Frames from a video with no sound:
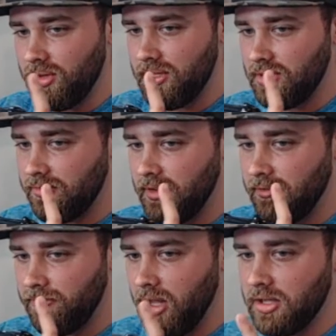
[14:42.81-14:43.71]
They just fit
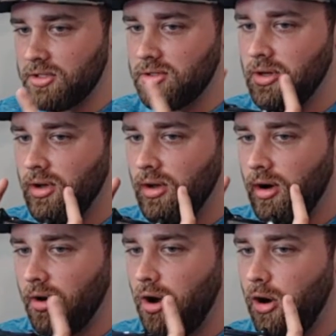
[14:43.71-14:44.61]
flush
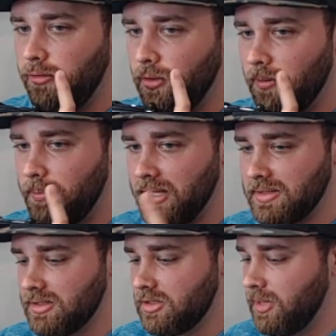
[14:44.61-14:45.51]
on all 4 buttons,